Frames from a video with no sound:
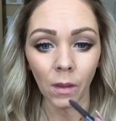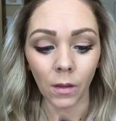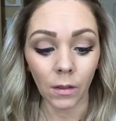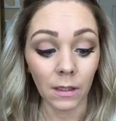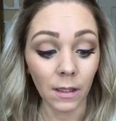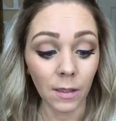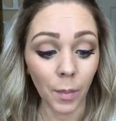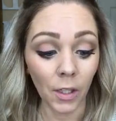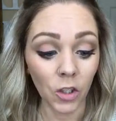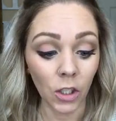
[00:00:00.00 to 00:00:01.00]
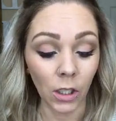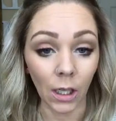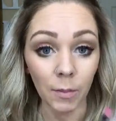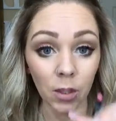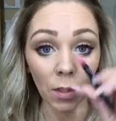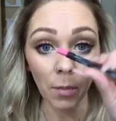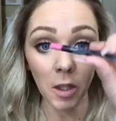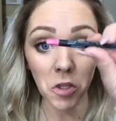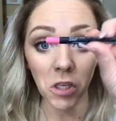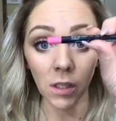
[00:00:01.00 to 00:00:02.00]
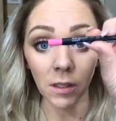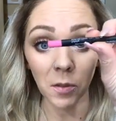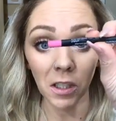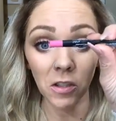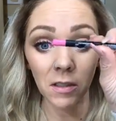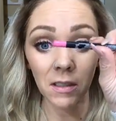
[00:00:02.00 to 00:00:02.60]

This is Punchy. I'm doing Punchy. That's what I just